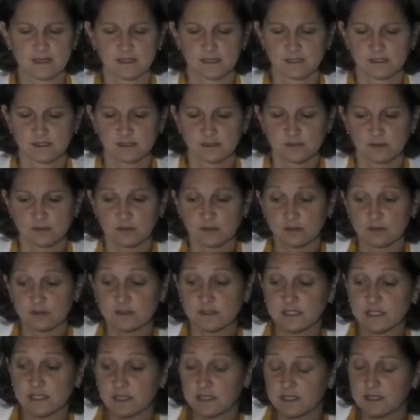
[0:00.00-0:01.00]
So
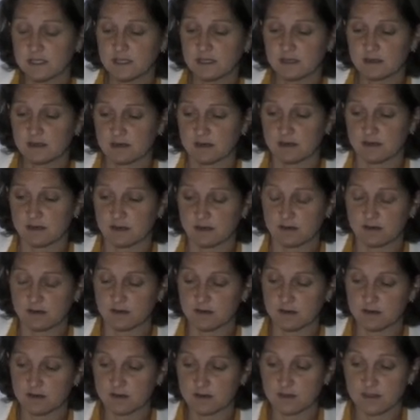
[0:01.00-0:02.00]
concerning
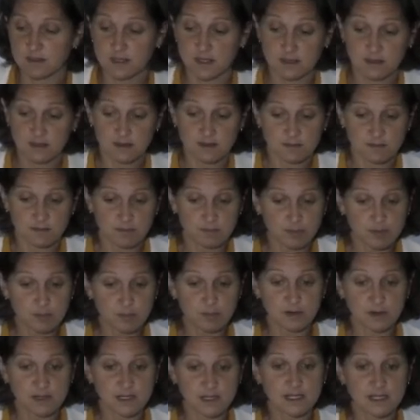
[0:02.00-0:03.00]
the
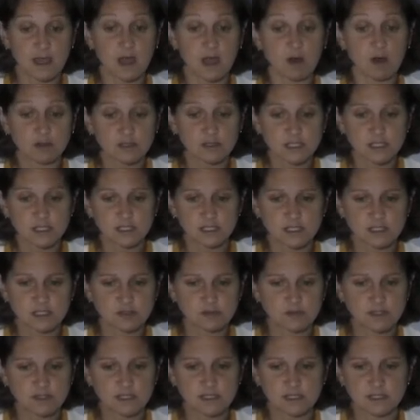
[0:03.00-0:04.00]
properly aortic
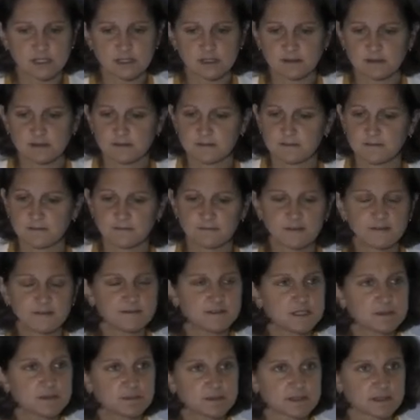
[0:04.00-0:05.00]
injuries, it's
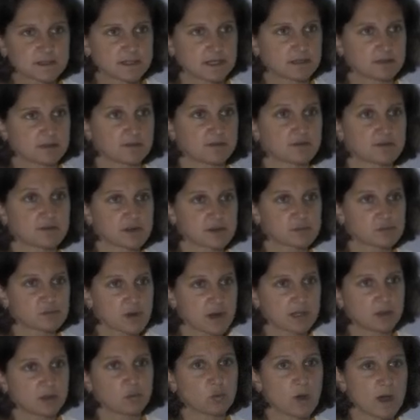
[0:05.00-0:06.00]
50% of
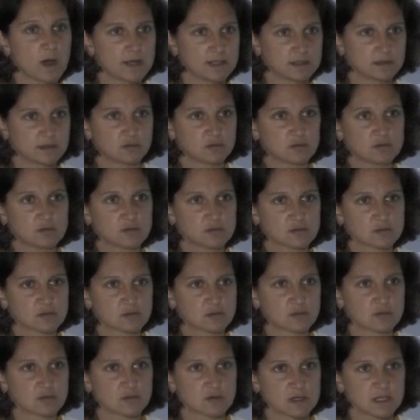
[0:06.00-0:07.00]
grade 1 and 2,
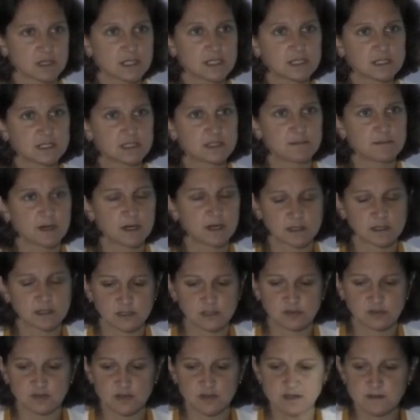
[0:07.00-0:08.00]
so intima
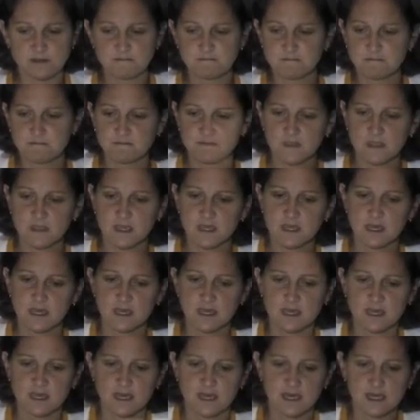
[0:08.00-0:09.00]
injury,
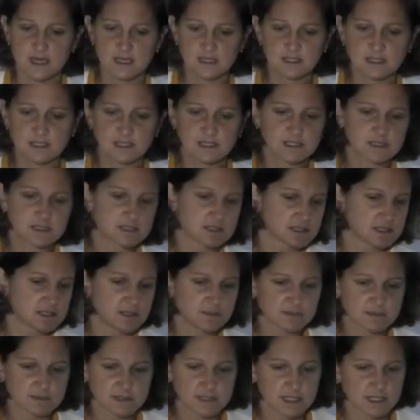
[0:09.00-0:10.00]
and it's
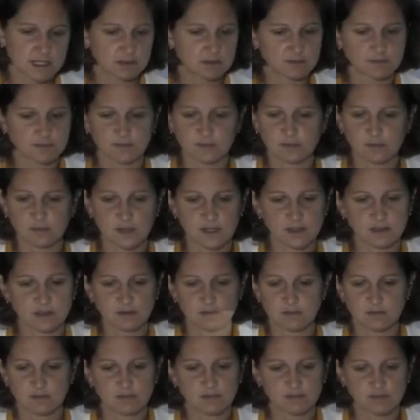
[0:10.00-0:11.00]
30% of grade
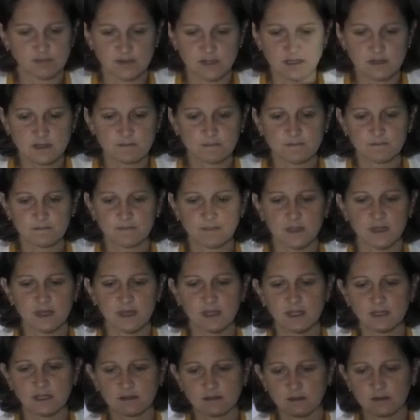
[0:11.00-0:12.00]
3,
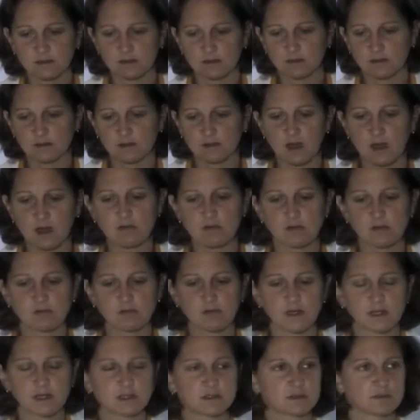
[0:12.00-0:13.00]
and a lower
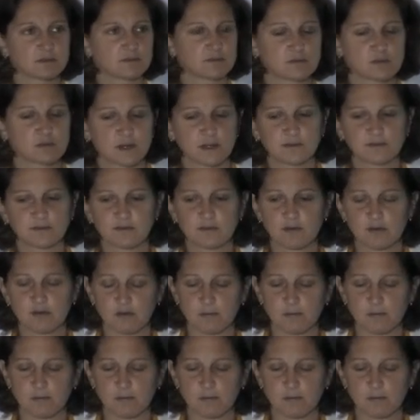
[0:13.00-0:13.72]
rate of grade 4.